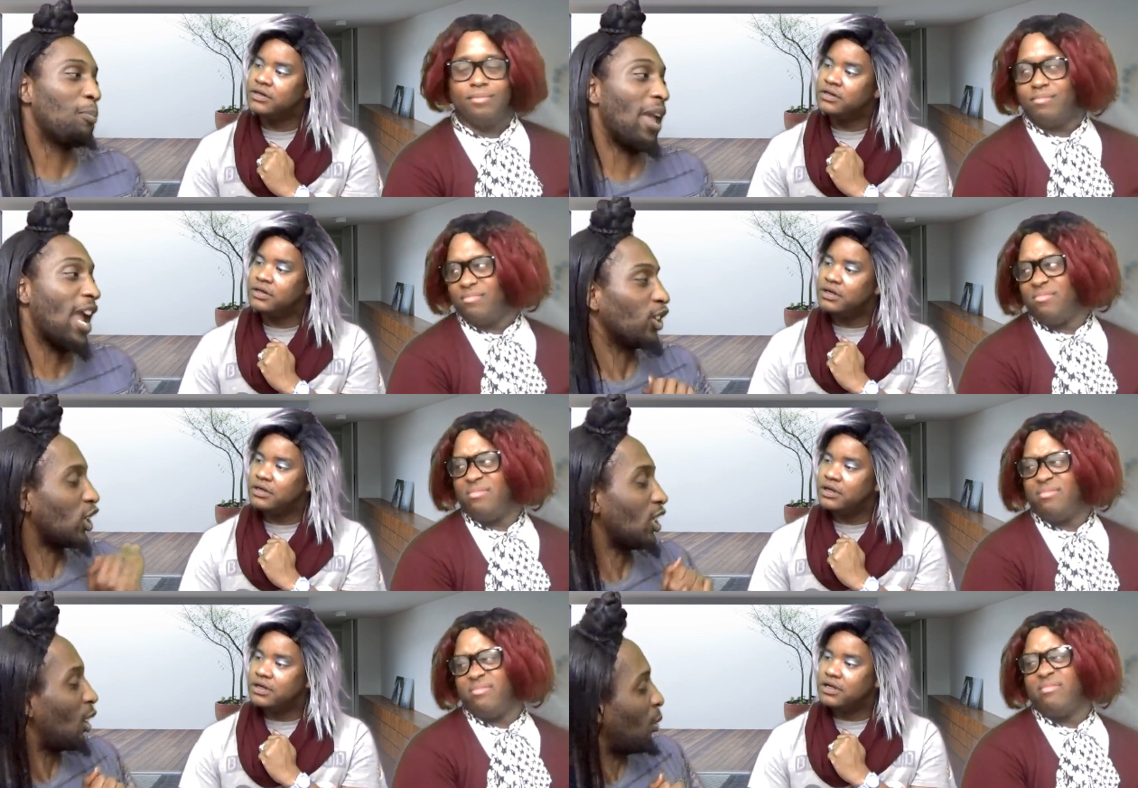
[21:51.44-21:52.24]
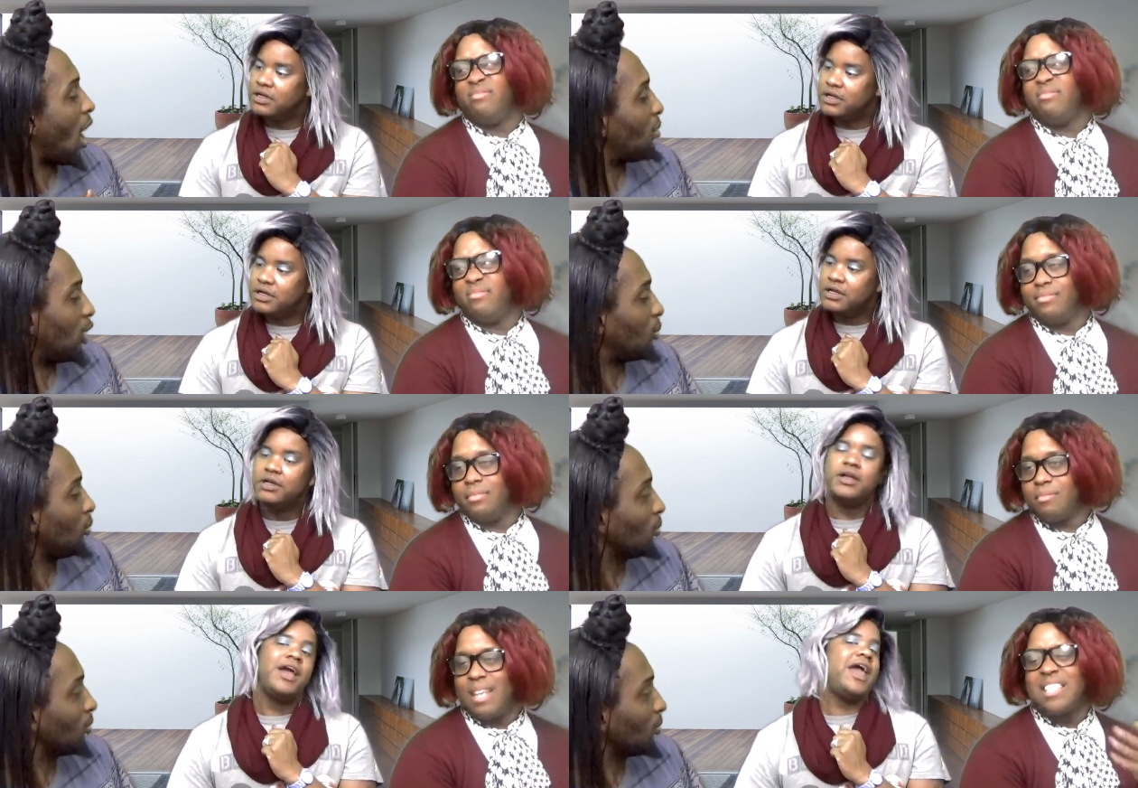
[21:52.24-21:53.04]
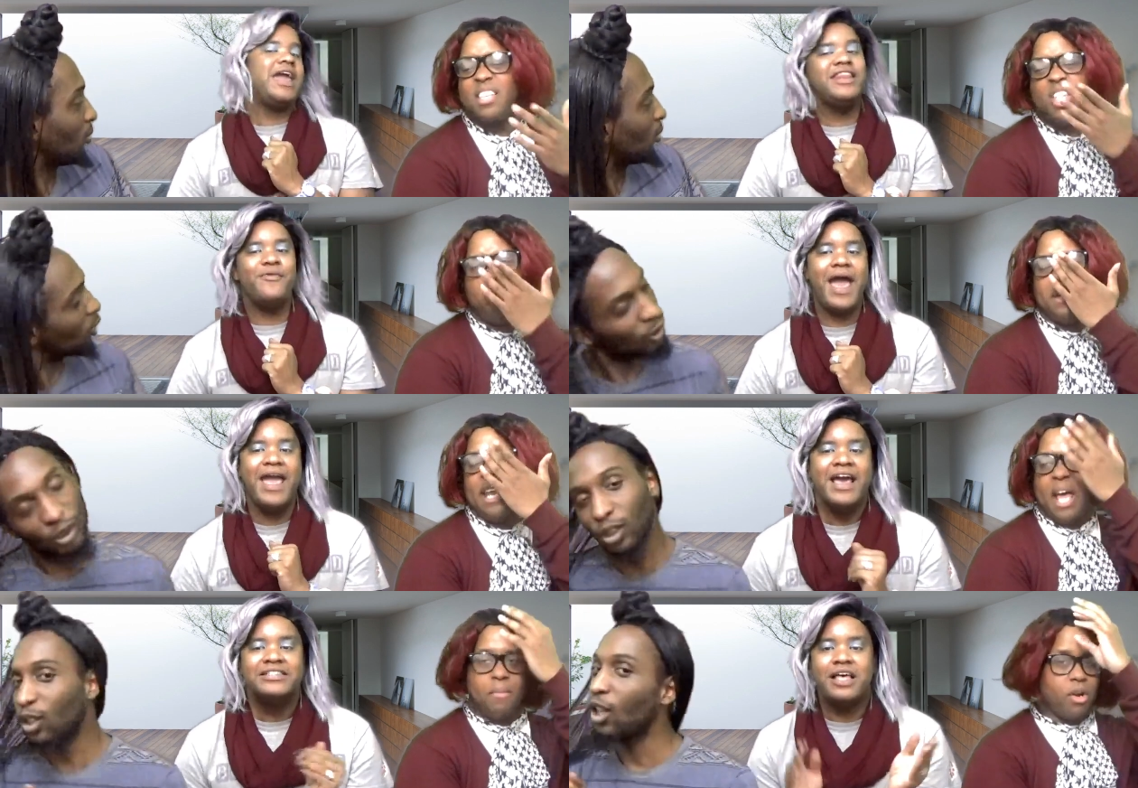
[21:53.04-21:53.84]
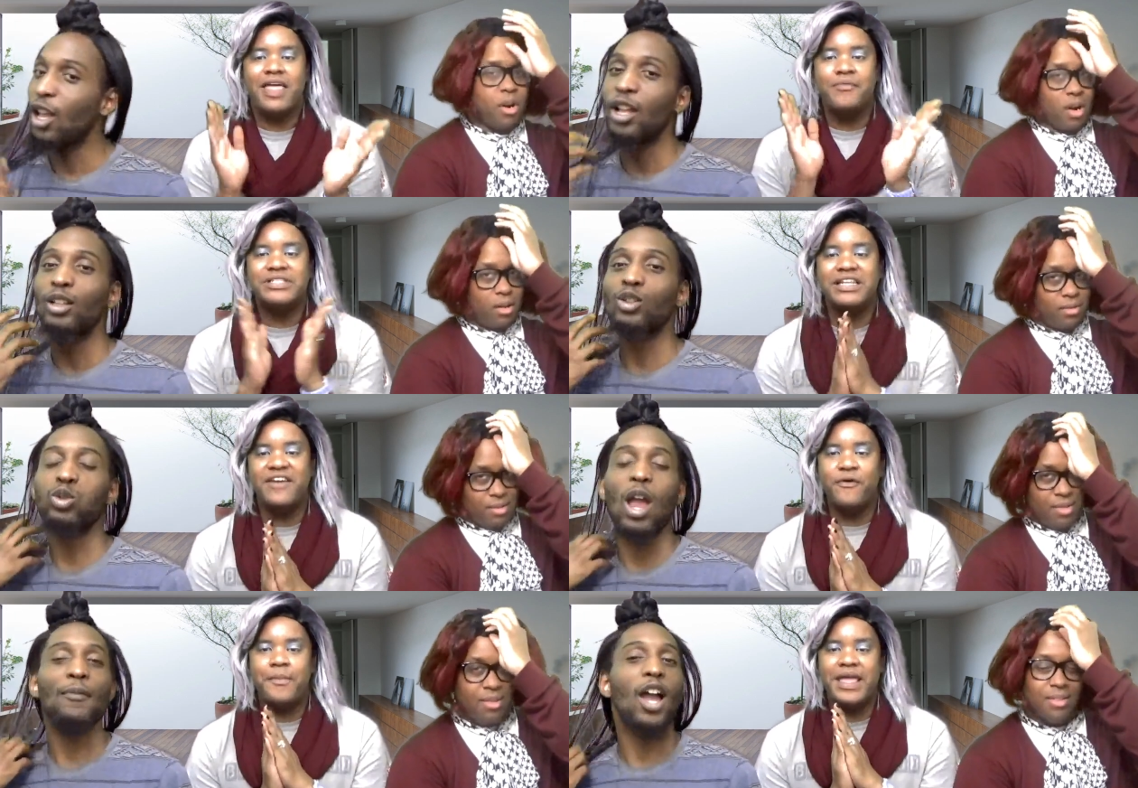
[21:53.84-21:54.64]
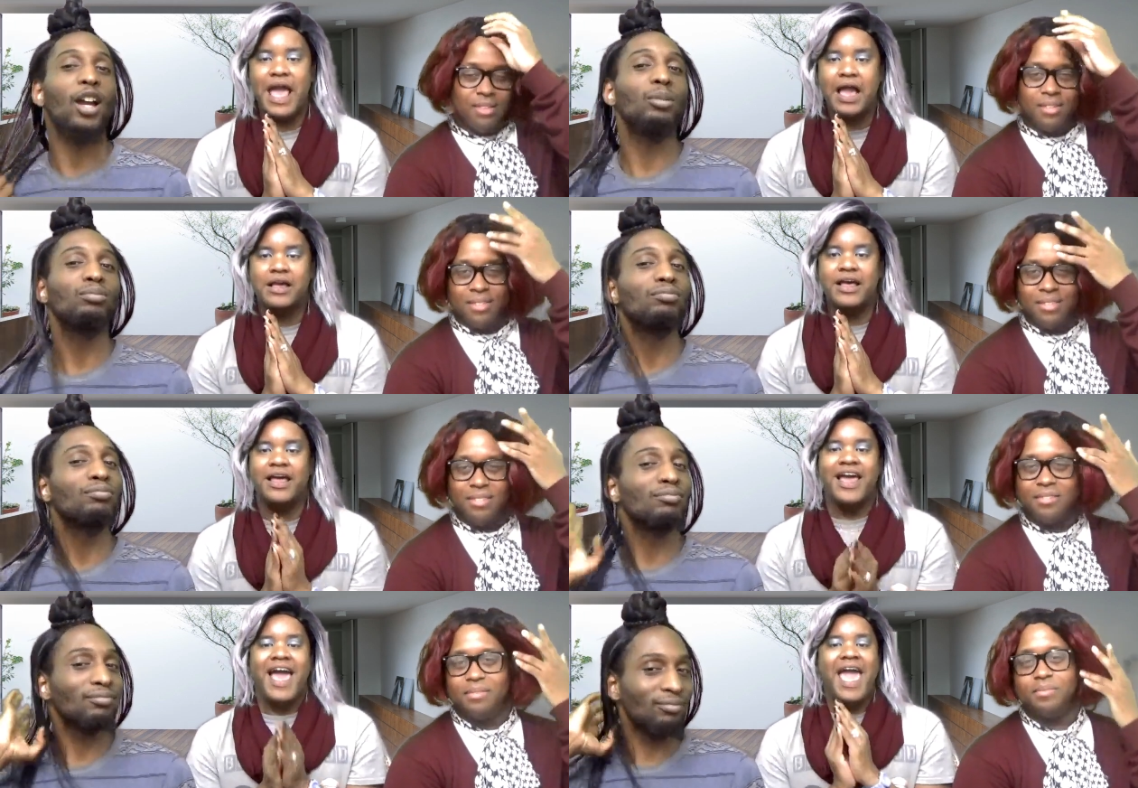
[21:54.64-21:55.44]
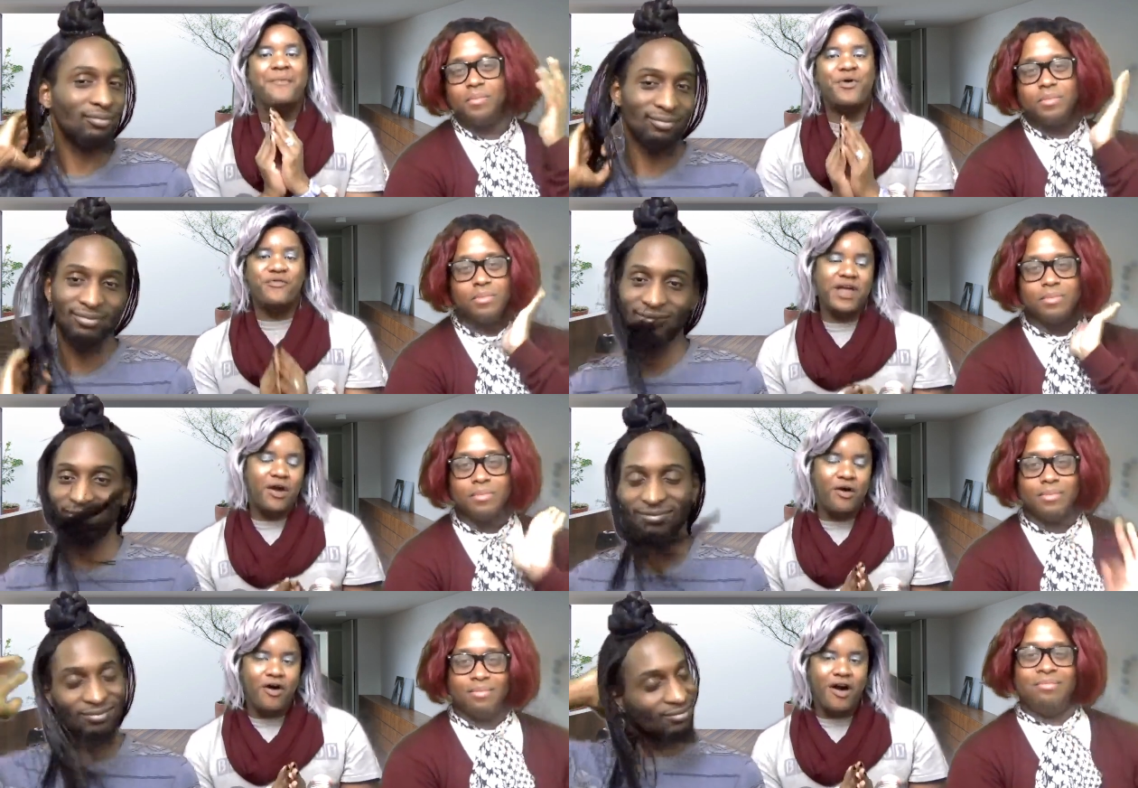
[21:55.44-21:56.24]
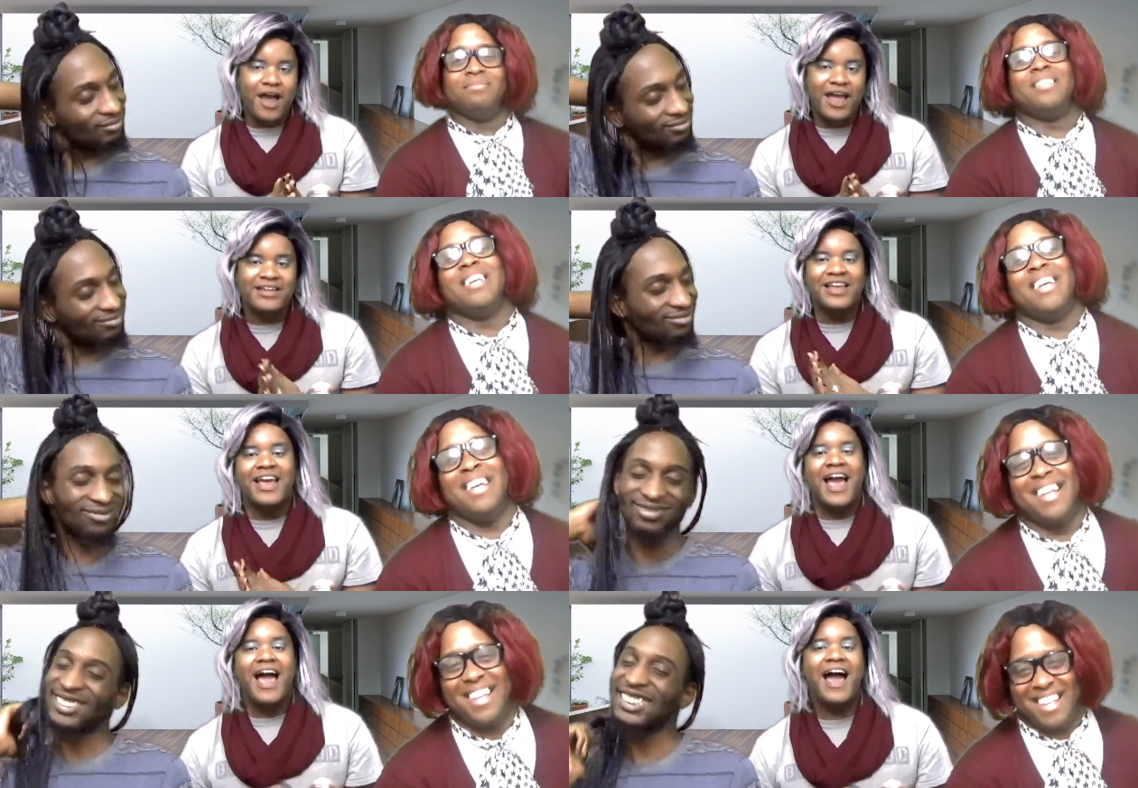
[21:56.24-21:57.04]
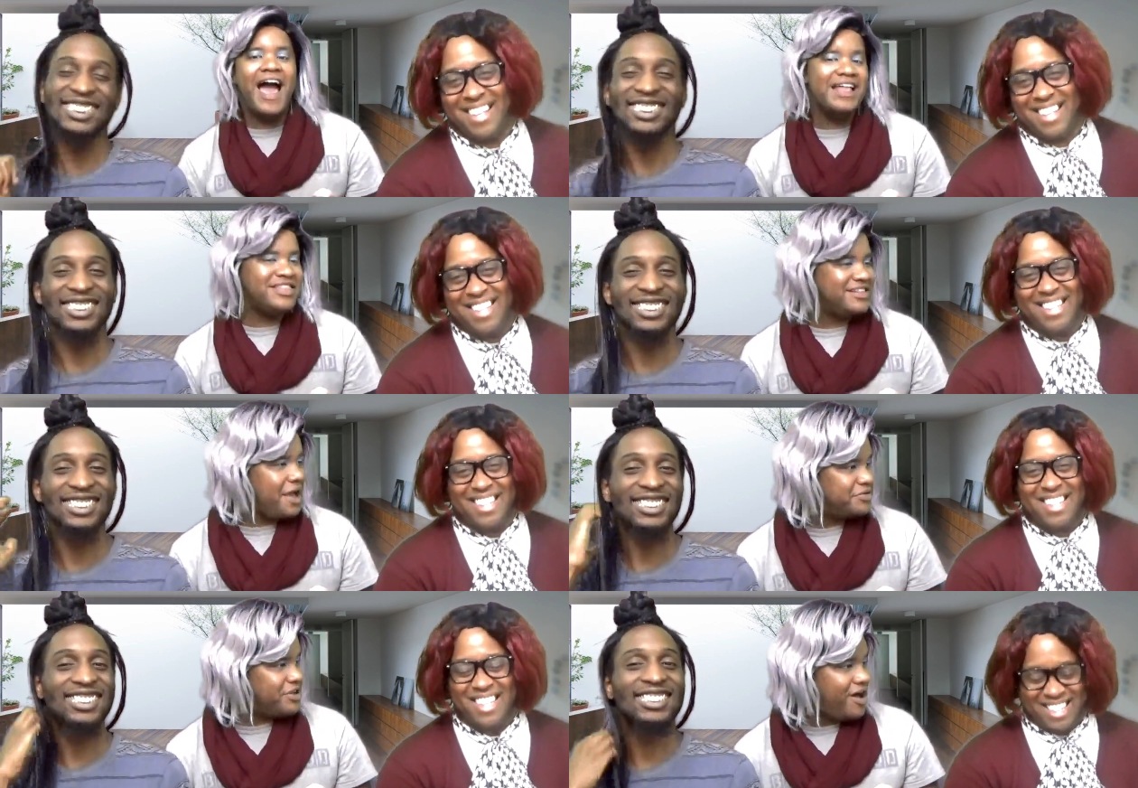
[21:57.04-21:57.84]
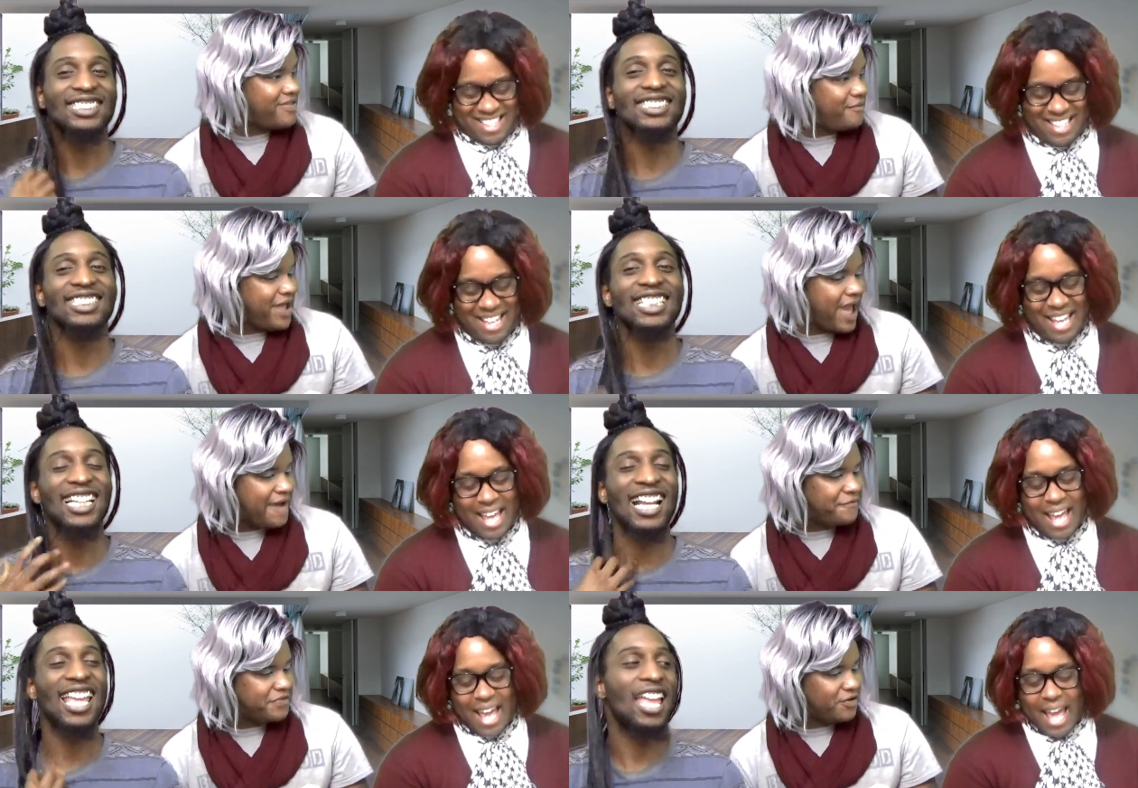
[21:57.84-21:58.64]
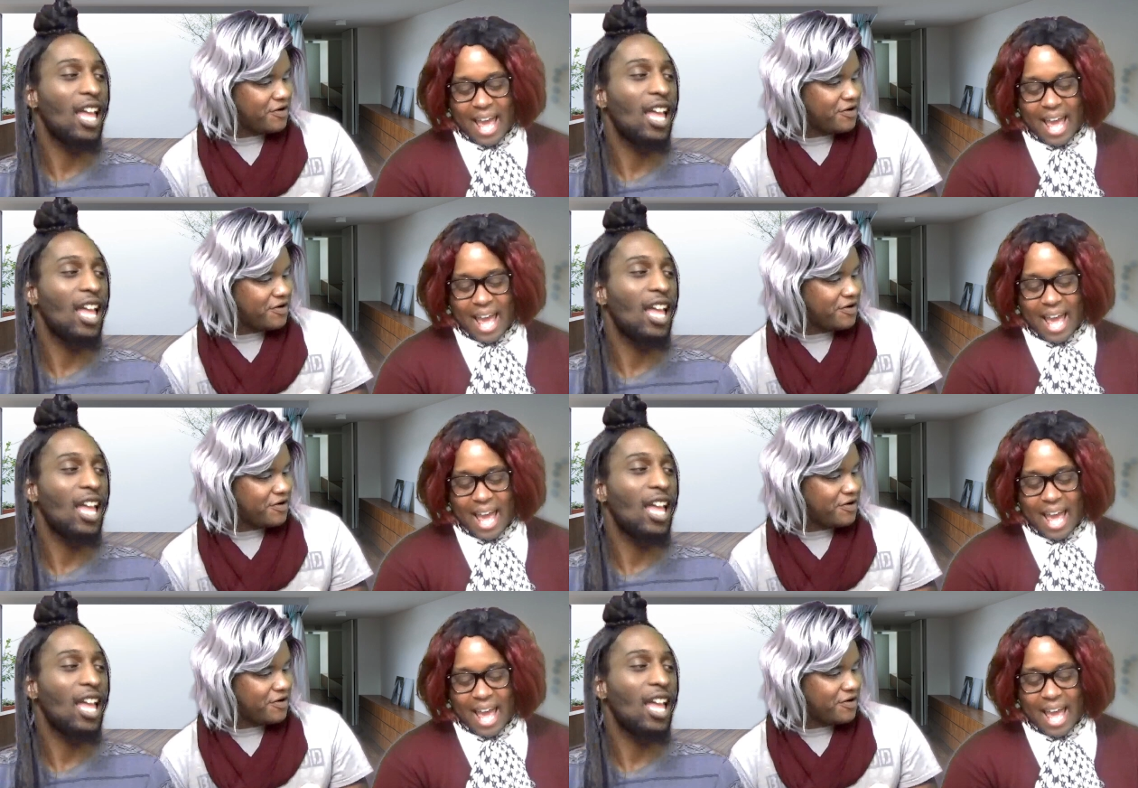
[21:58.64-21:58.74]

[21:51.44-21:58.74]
Speaker 1: bitch. Is that a problem?
Speaker 2: That's anyway, name, so that was enough of Bianca, and moving on, I think that was all that we had for the